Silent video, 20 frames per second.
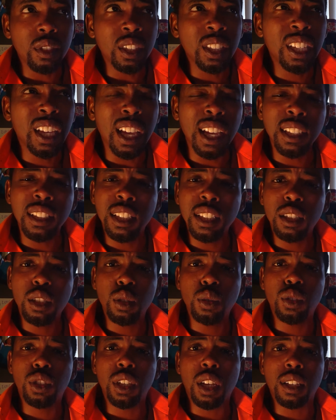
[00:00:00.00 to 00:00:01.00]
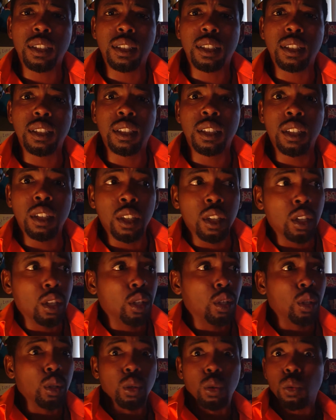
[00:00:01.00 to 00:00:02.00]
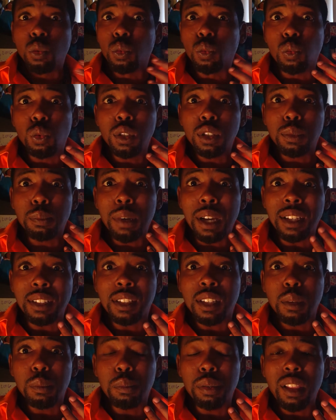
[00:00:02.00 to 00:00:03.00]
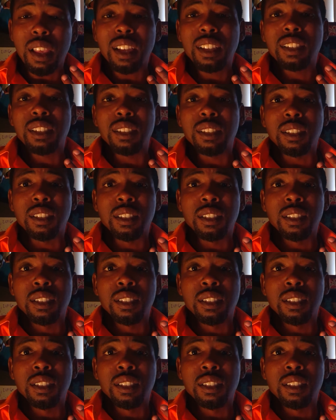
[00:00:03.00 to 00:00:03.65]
And IT2 Johnson was my complexion.